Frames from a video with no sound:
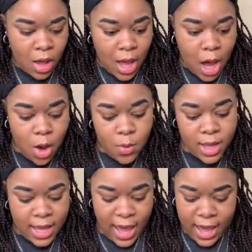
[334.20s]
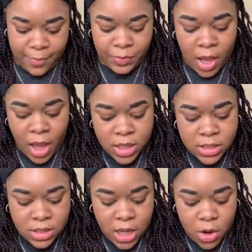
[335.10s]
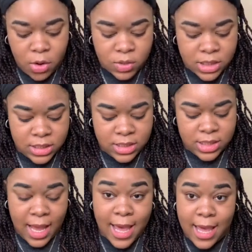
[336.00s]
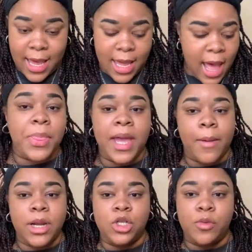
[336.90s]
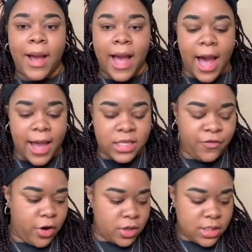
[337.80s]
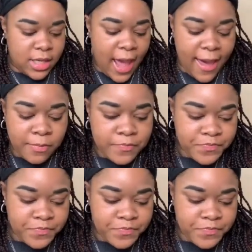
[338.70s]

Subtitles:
Okay, so today I think I'm gonna do my eyes first today.